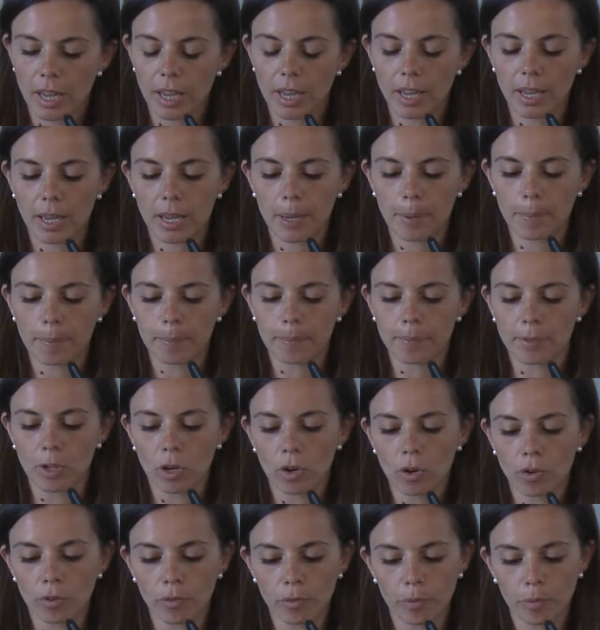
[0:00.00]

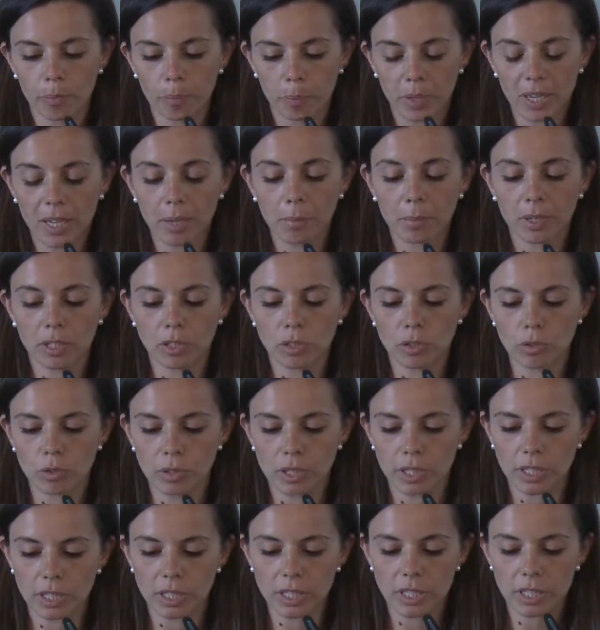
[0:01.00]
of PMN to
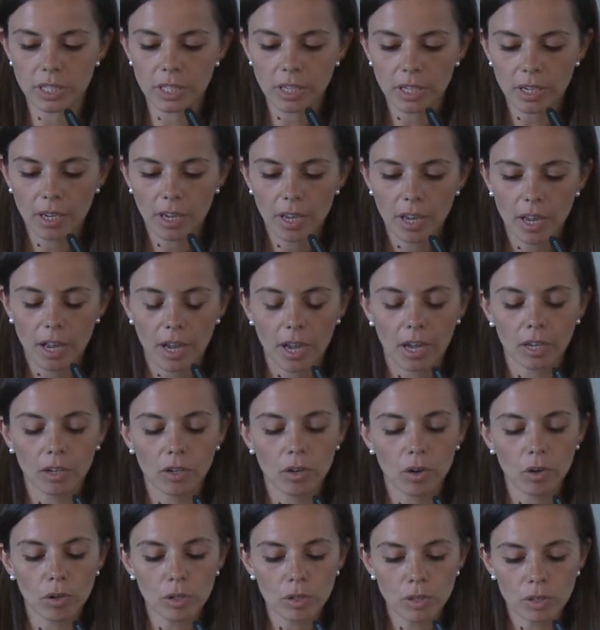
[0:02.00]
CDG,
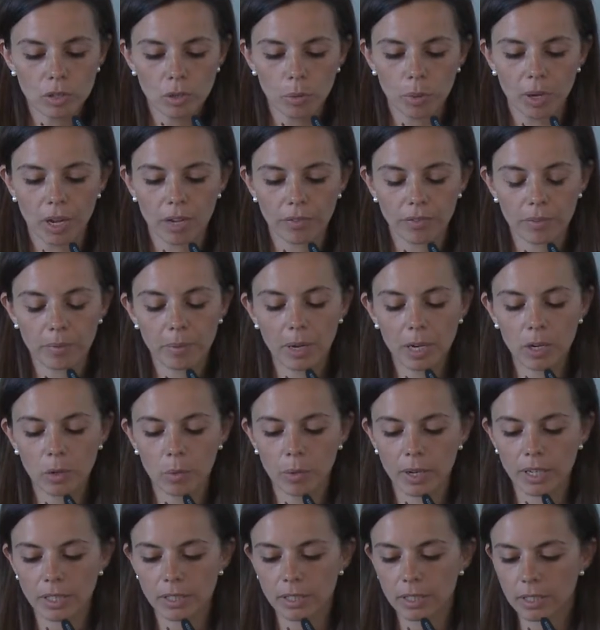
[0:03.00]
and also we have
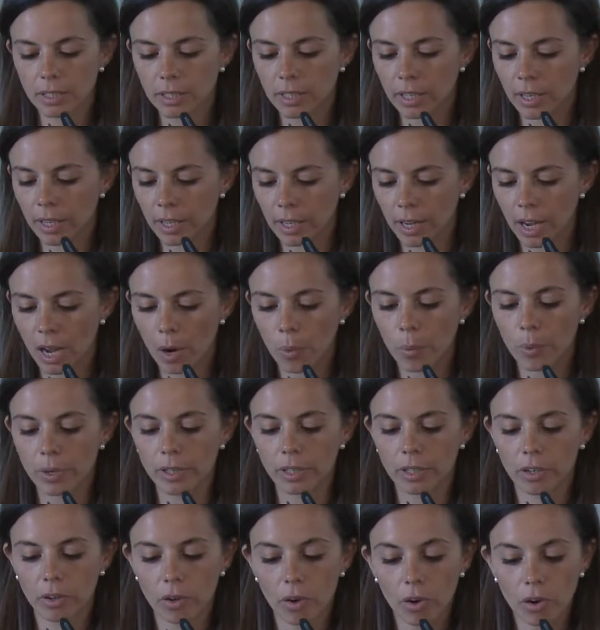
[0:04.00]
evaluated
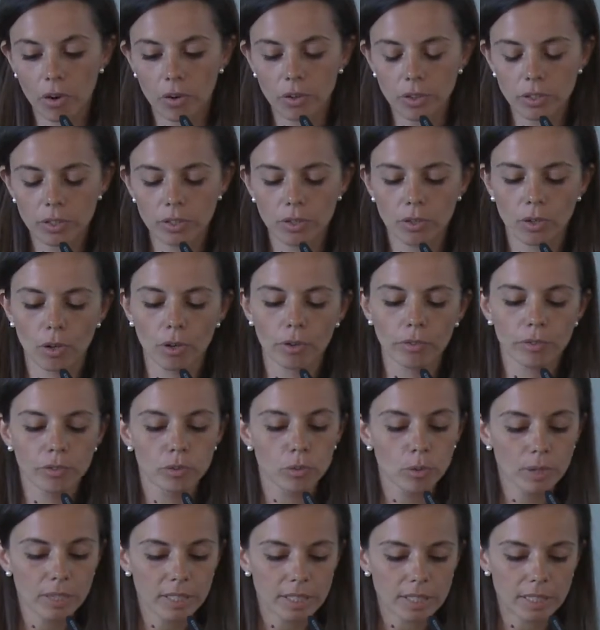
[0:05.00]
our cohort of
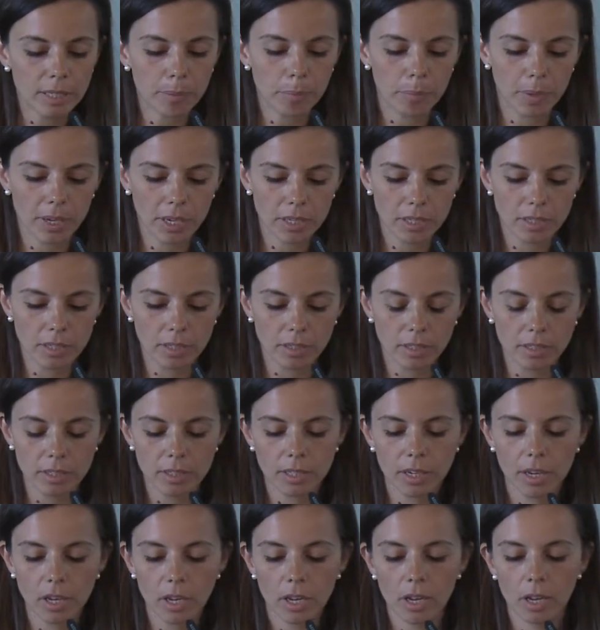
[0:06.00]
20
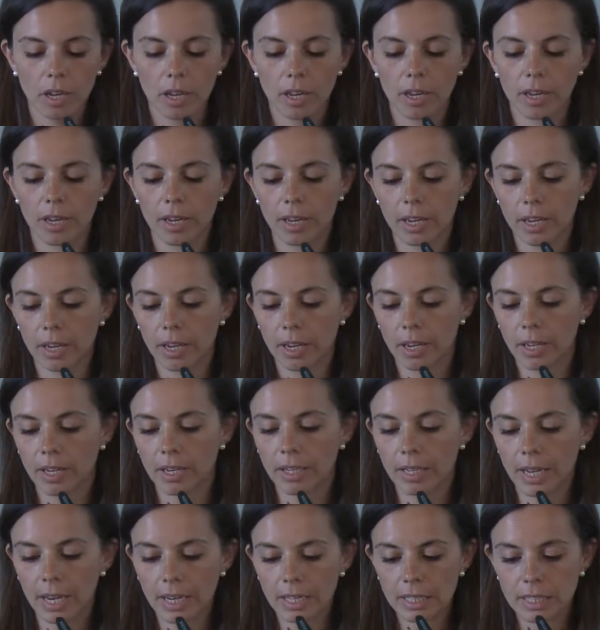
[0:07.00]
patients,
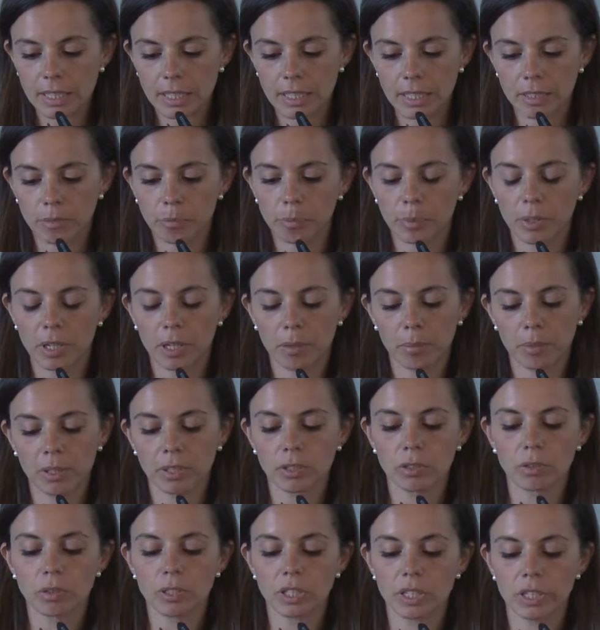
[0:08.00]
19
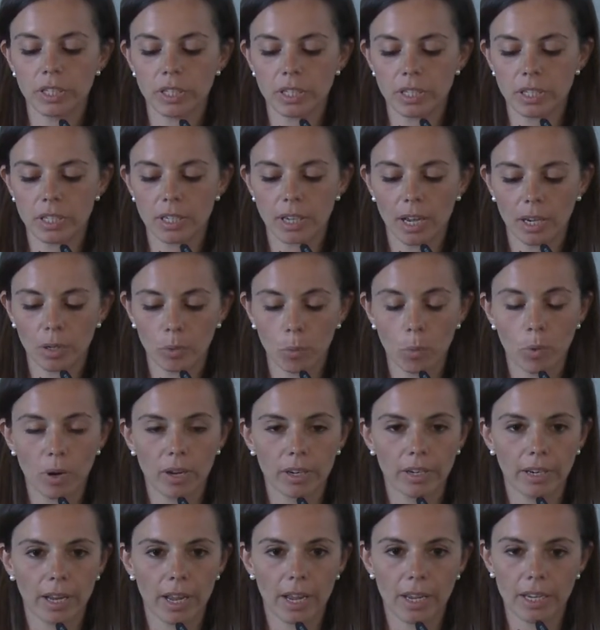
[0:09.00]
PMN to CDG and
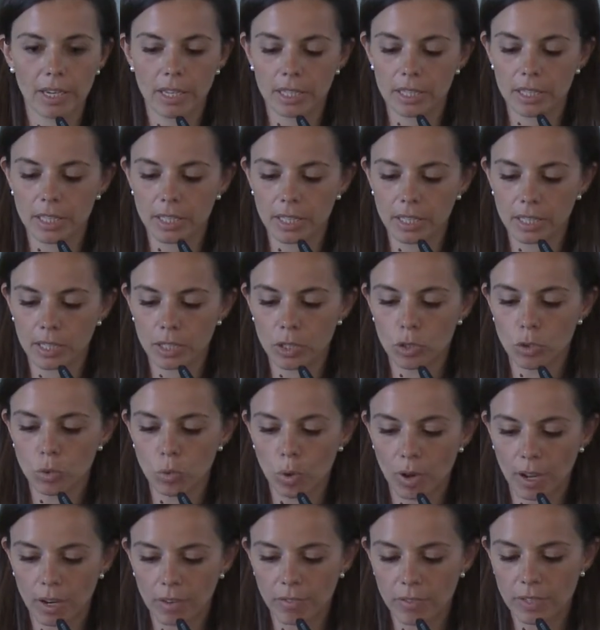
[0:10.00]
1 ALG
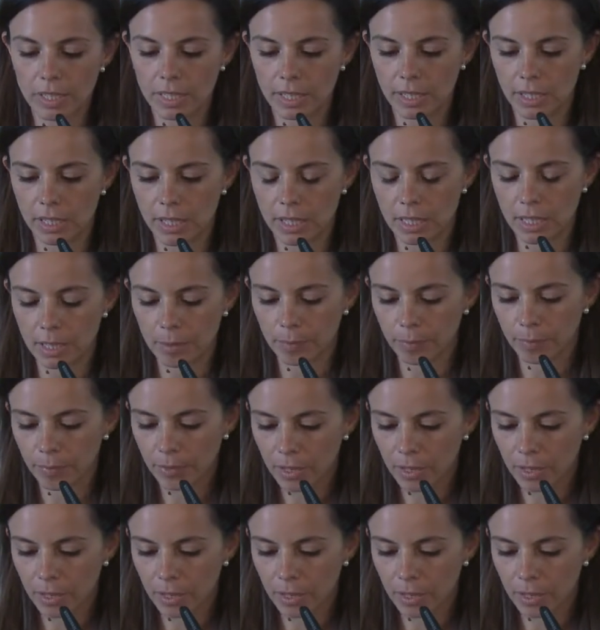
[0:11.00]
12 CDG.